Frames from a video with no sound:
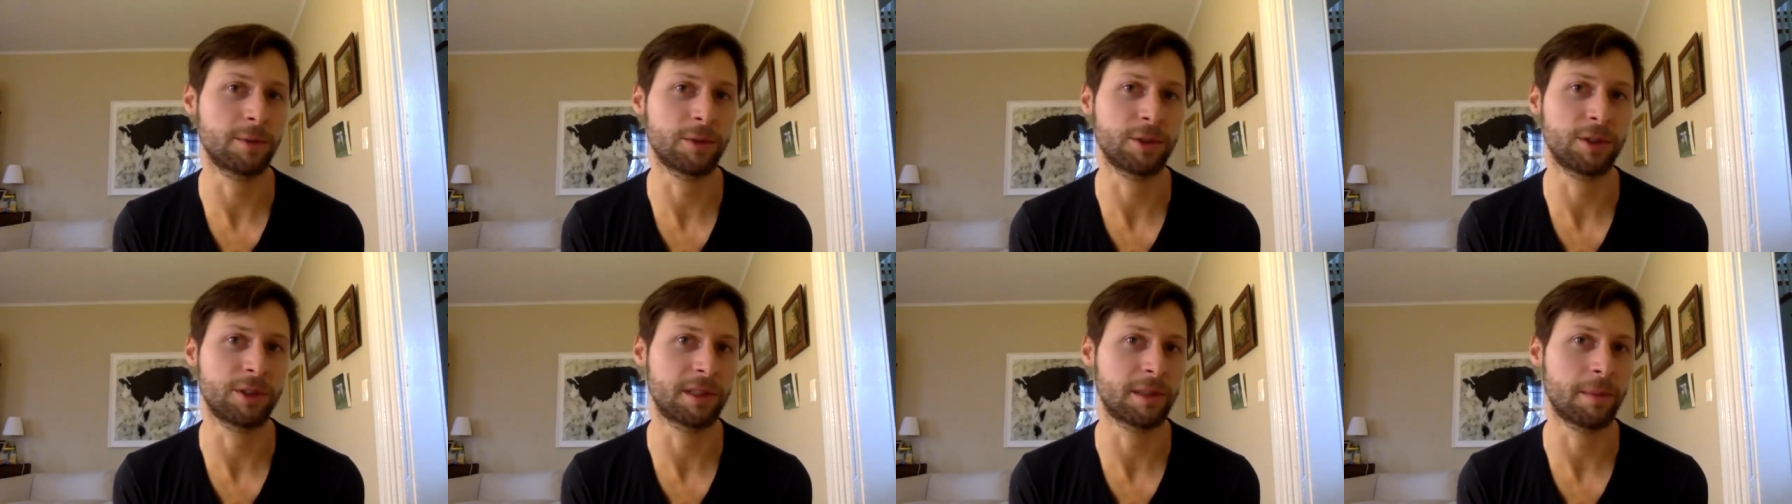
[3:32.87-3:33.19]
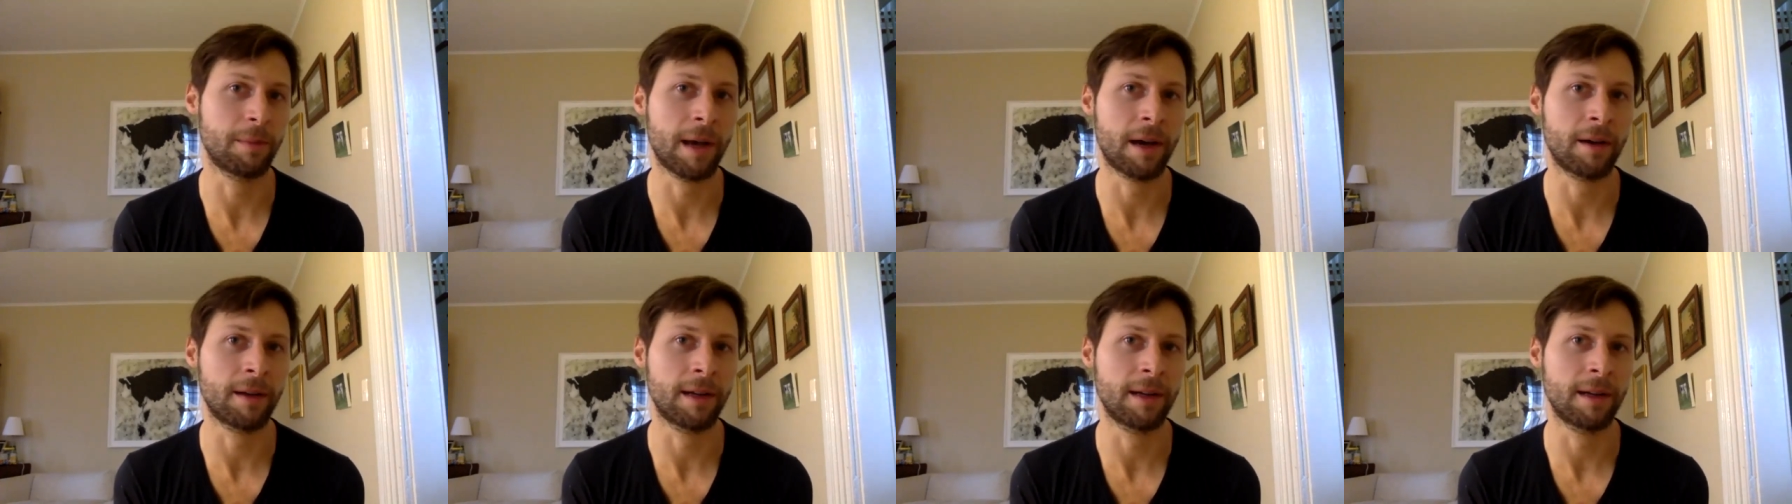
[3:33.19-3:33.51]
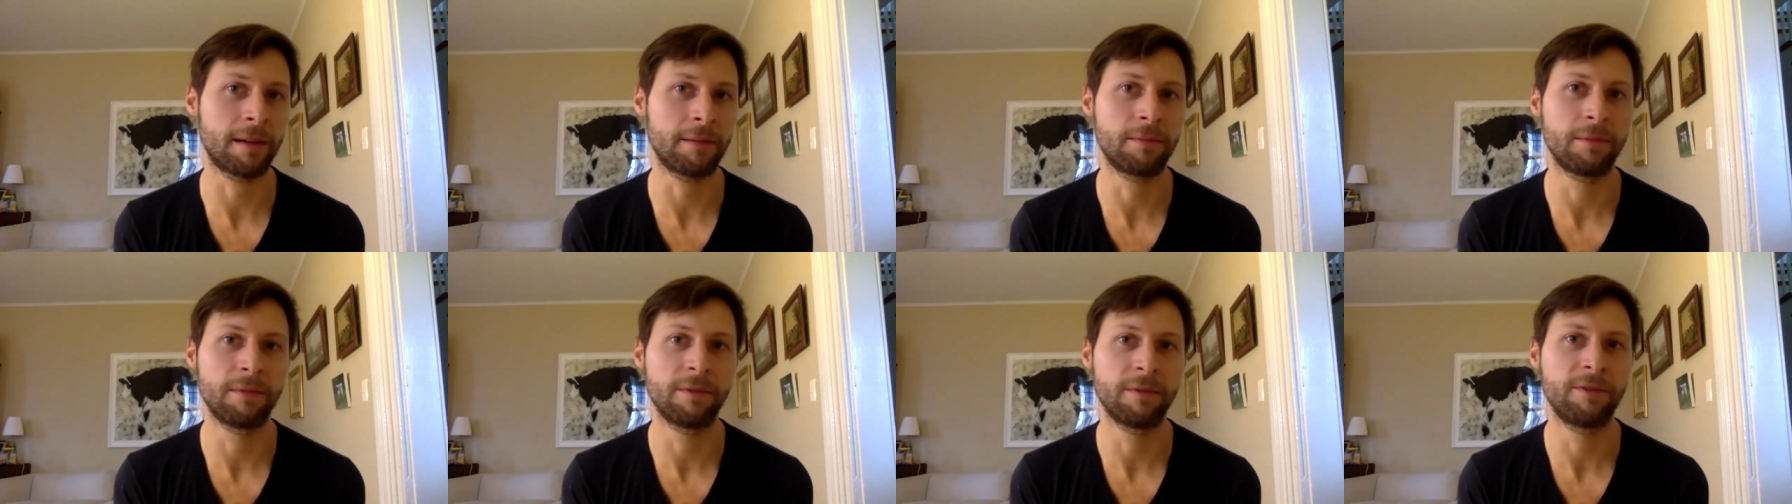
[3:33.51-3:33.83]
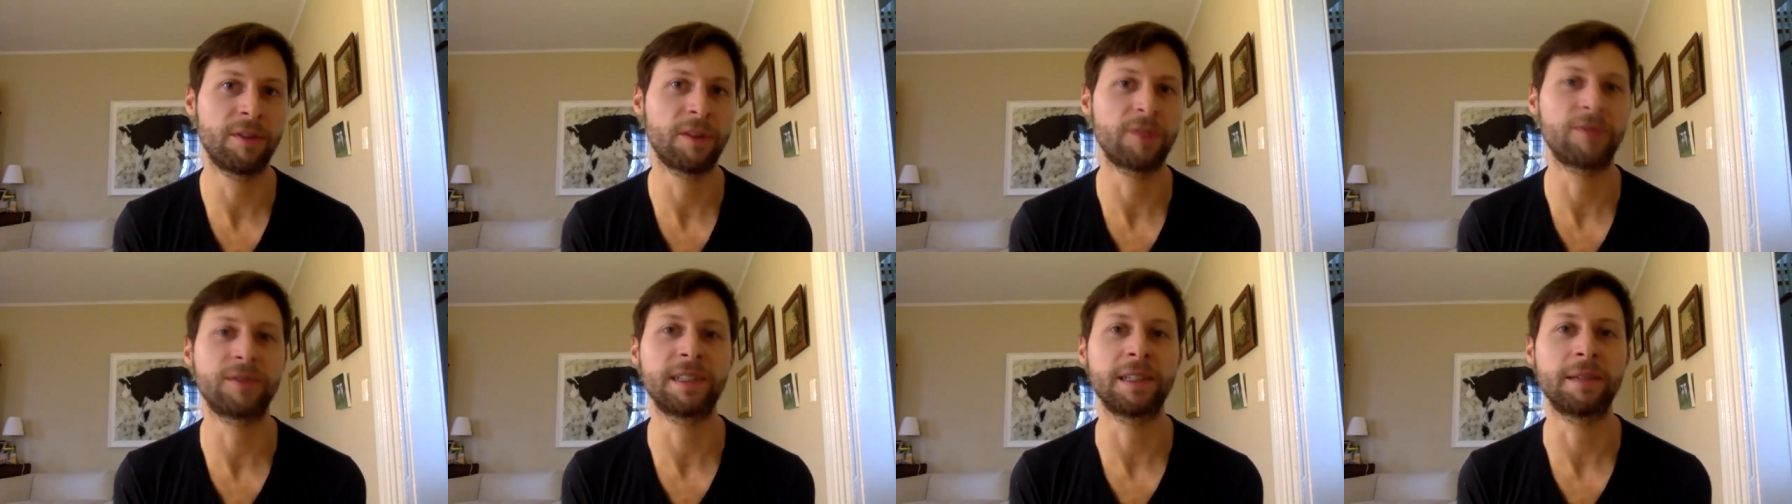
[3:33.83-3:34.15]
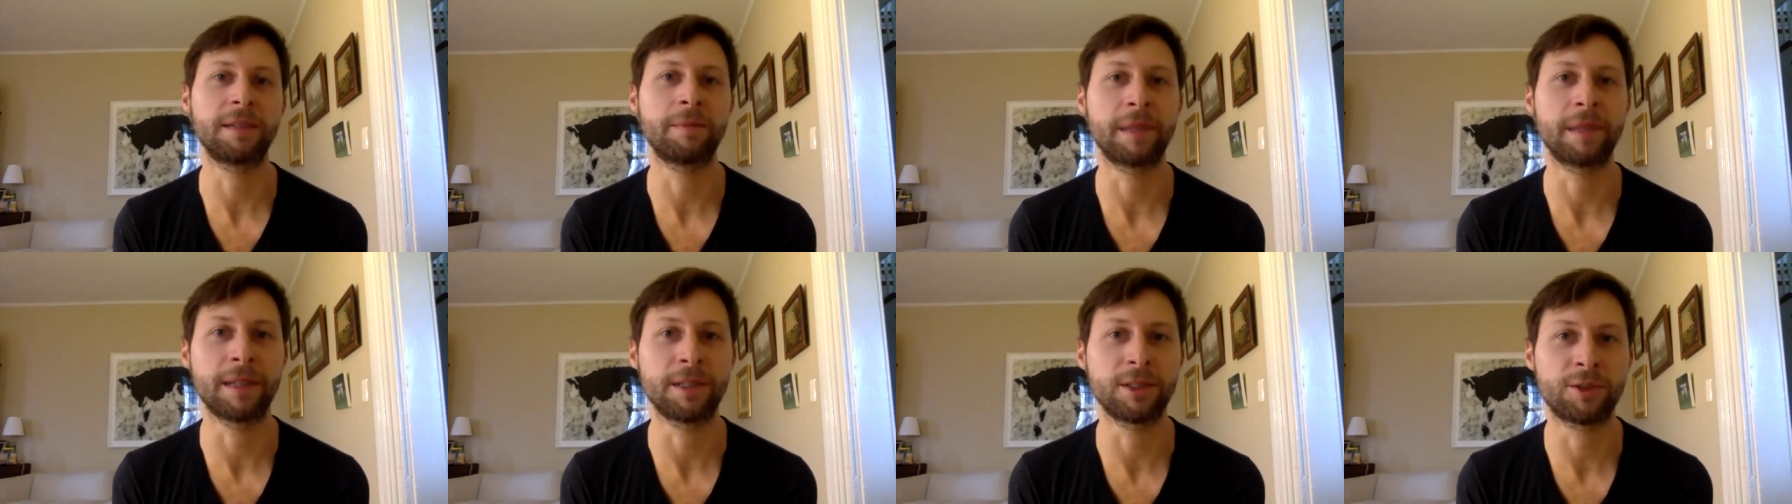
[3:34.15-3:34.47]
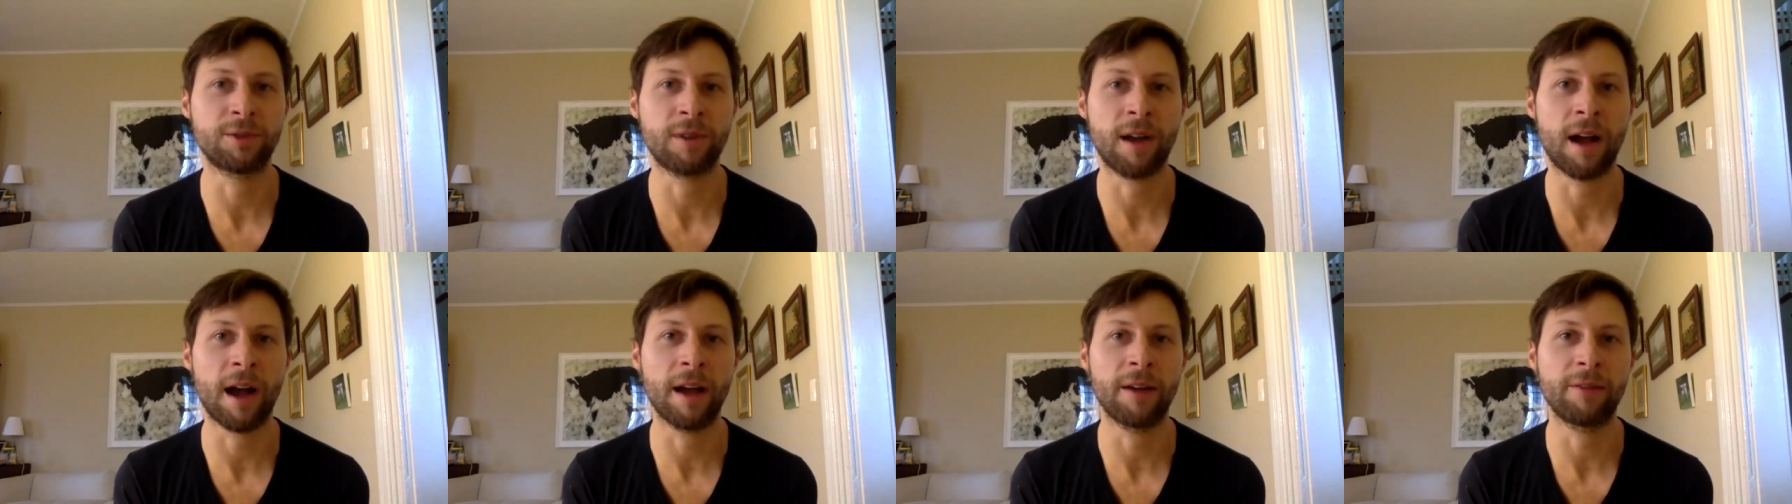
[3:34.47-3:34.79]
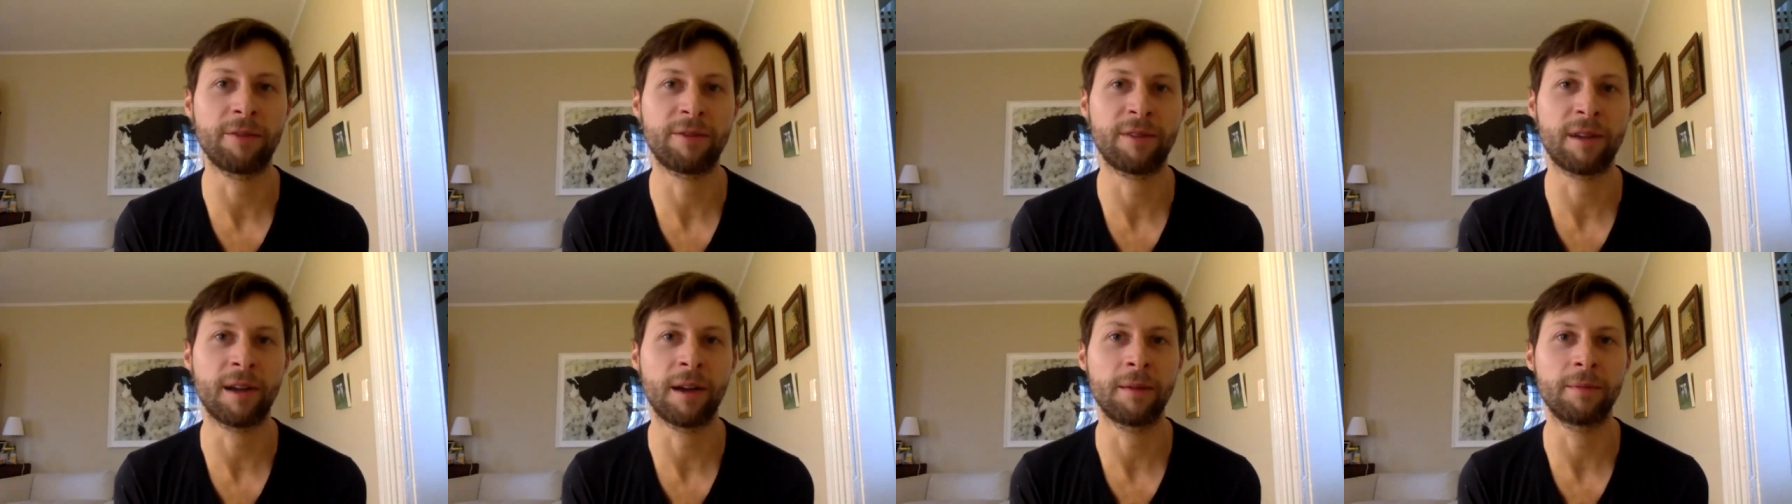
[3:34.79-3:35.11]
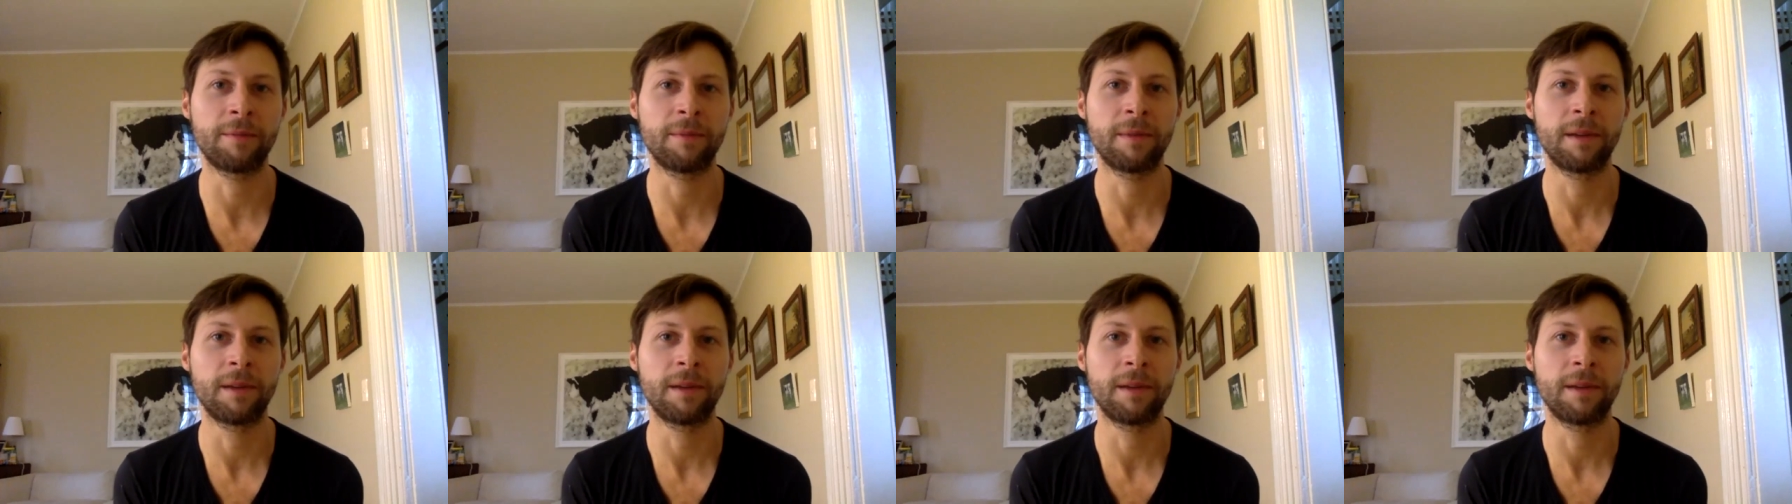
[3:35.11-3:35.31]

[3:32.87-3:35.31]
which is about a 15 minute drive from